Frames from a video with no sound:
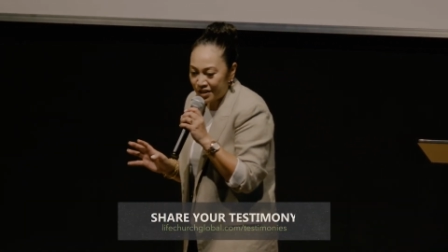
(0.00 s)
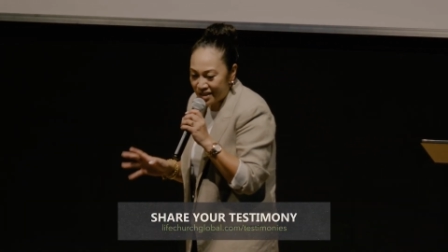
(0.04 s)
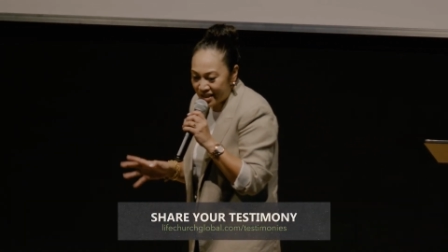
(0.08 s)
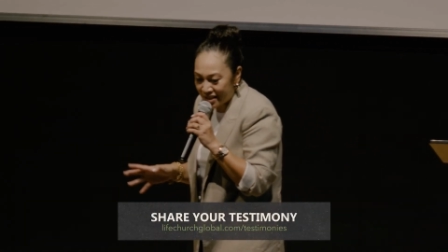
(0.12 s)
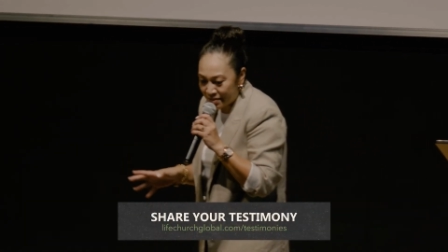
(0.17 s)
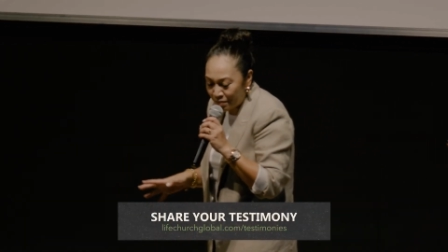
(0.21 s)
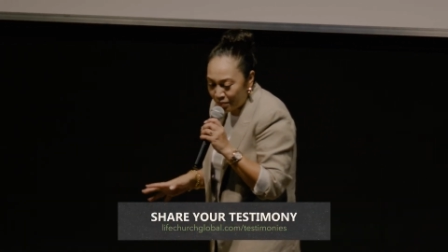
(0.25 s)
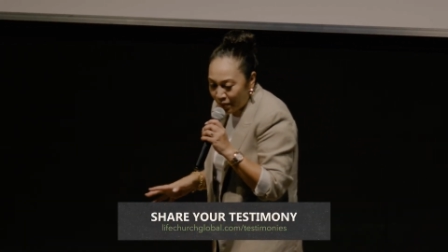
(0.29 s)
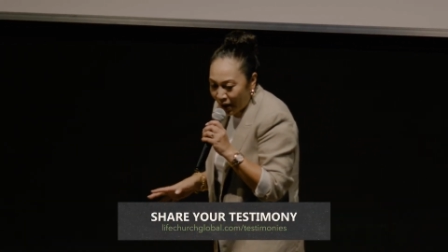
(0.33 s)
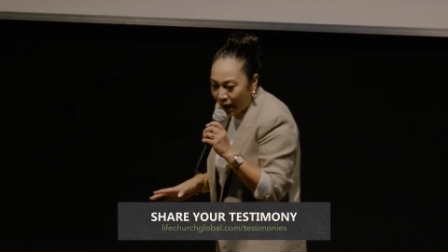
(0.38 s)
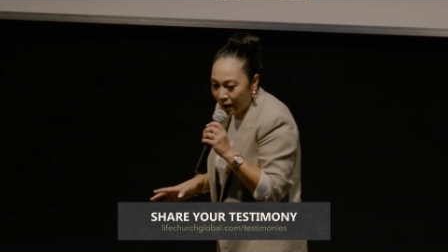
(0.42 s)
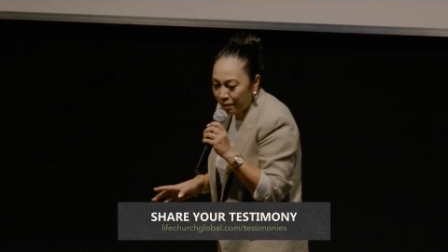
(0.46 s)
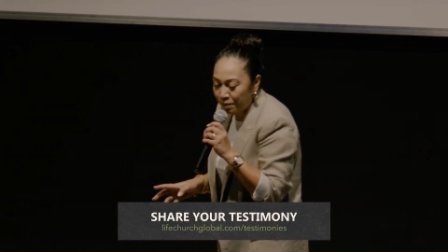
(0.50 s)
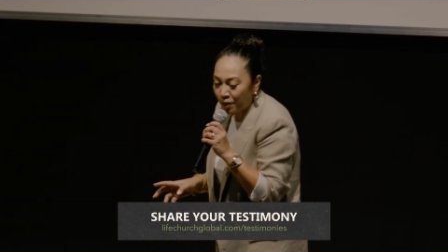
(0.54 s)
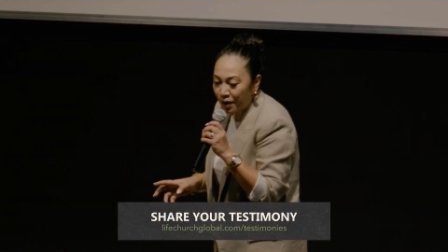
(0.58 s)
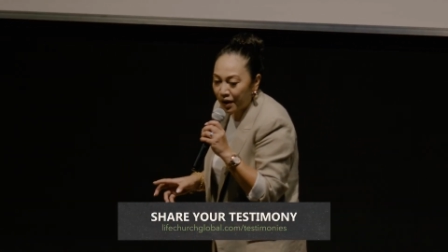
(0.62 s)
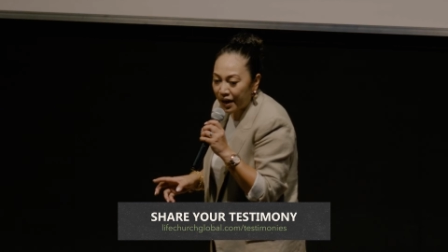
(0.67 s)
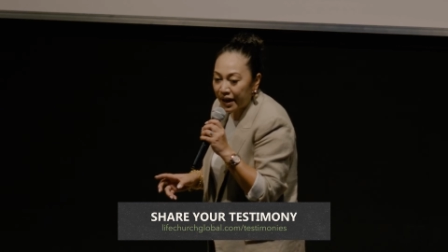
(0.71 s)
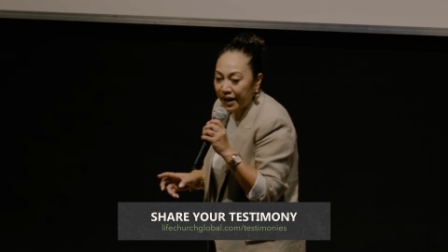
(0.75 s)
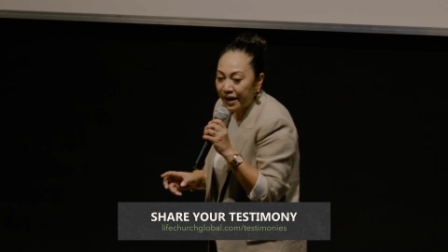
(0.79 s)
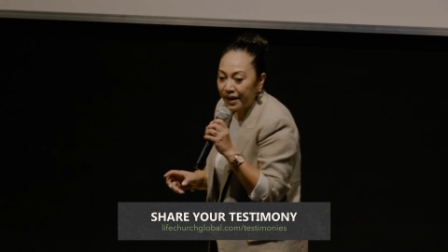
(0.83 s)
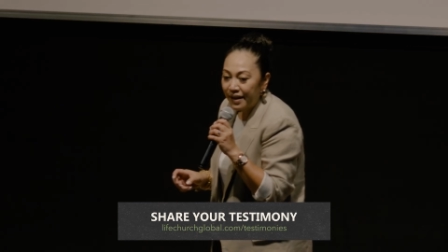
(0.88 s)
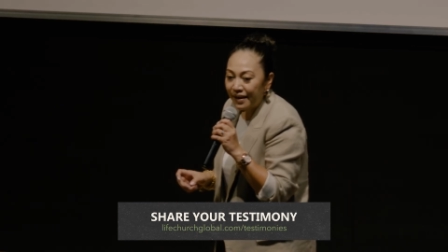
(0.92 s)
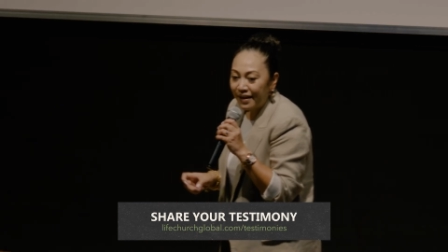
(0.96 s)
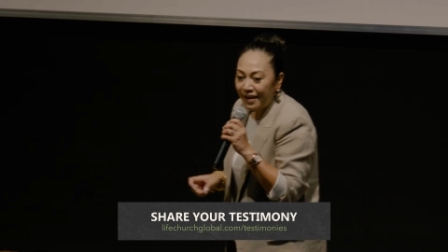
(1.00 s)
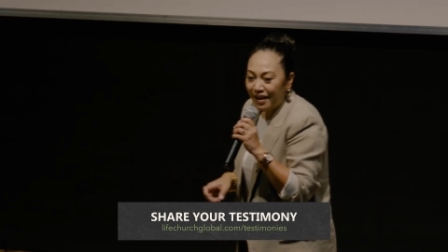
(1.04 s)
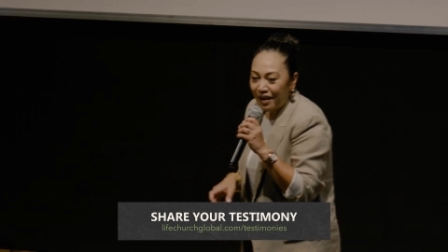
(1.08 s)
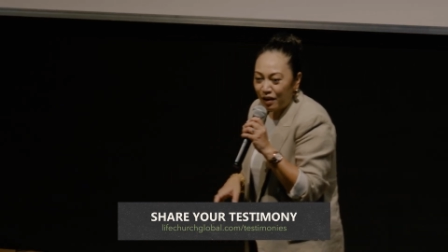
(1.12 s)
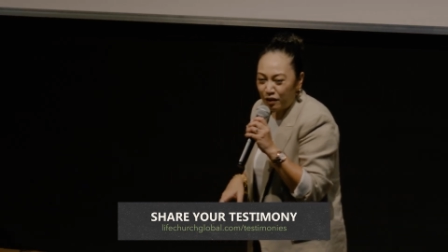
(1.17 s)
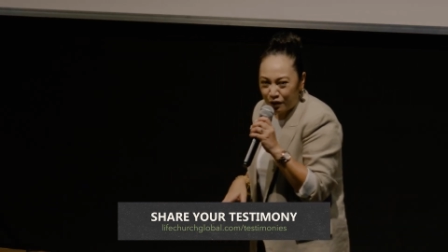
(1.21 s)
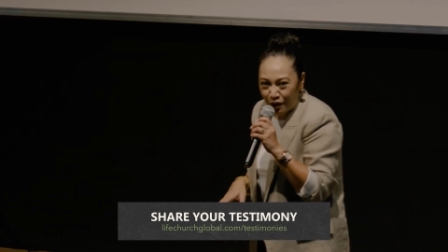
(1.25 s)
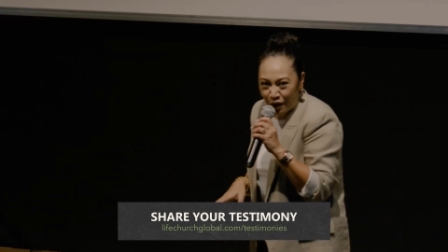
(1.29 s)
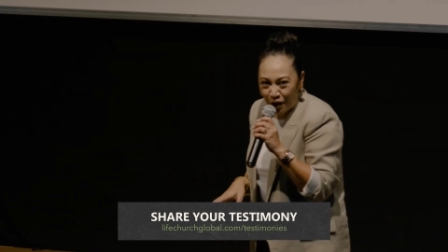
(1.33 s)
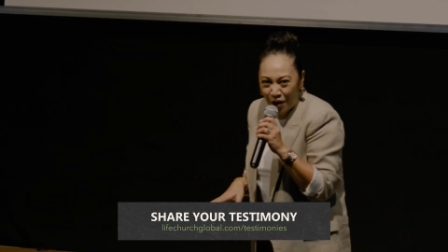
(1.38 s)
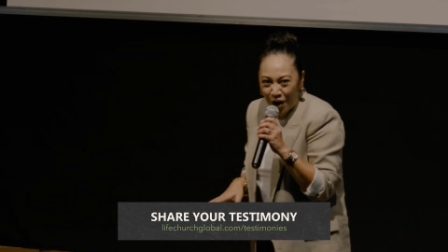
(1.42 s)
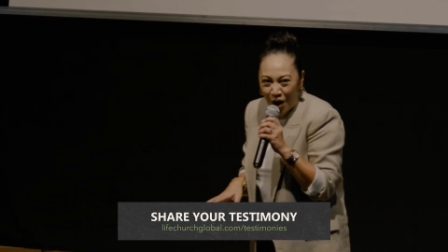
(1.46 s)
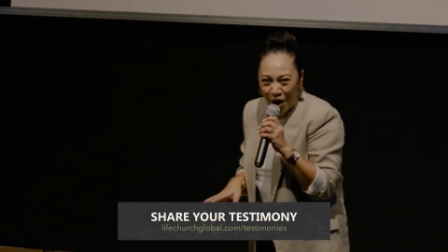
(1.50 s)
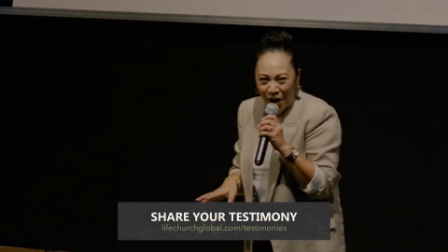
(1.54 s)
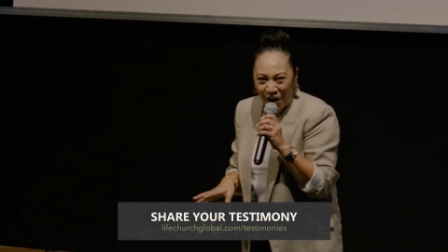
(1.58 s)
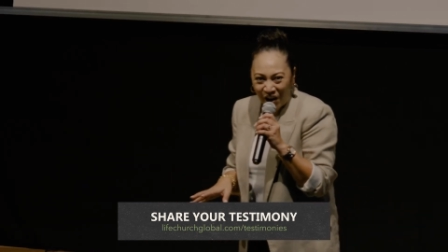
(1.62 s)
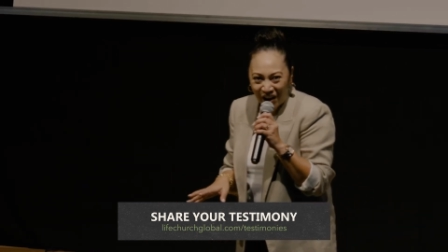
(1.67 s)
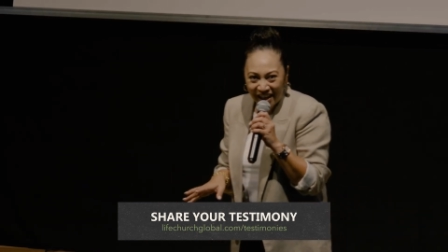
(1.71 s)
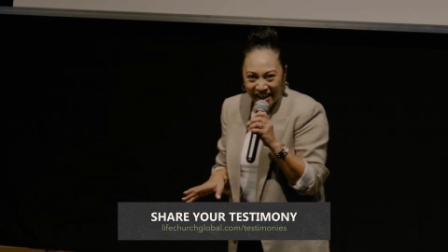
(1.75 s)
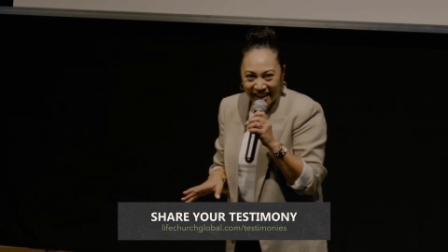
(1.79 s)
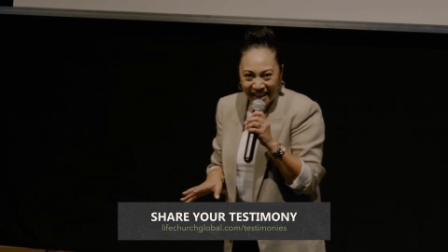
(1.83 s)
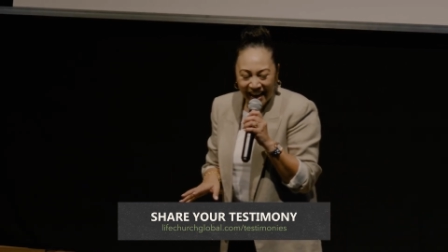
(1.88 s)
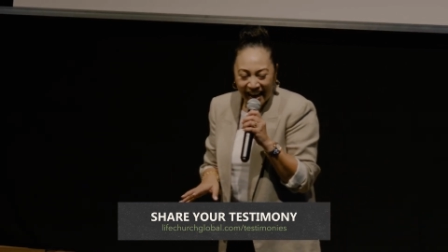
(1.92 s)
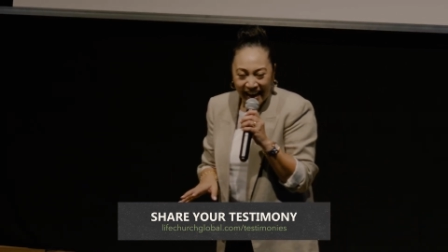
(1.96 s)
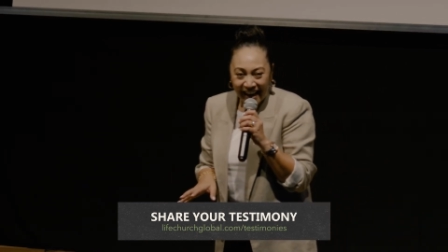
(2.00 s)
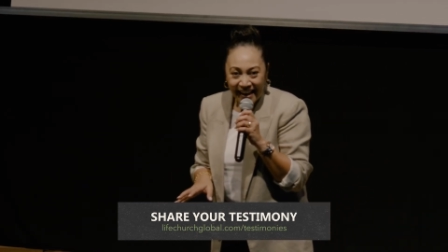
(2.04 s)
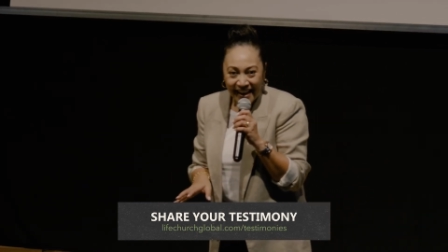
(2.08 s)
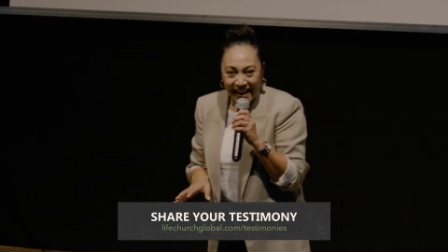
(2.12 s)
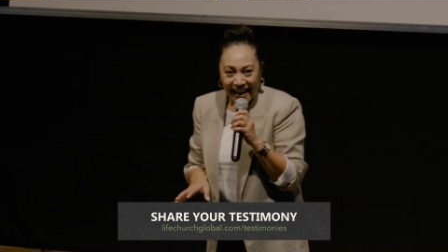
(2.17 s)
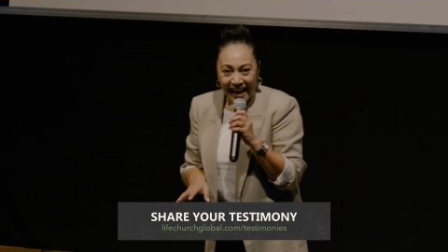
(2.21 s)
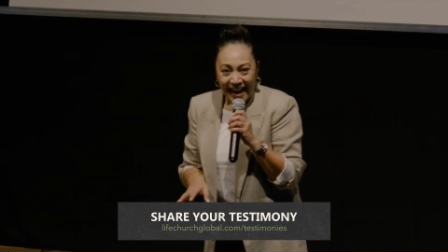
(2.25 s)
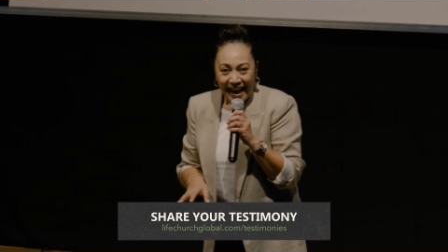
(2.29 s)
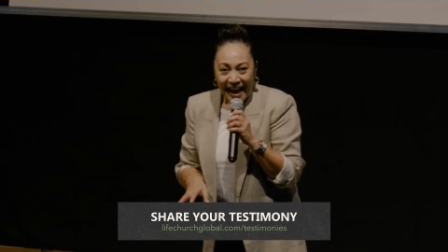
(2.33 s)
Zimbabwe for a holiday,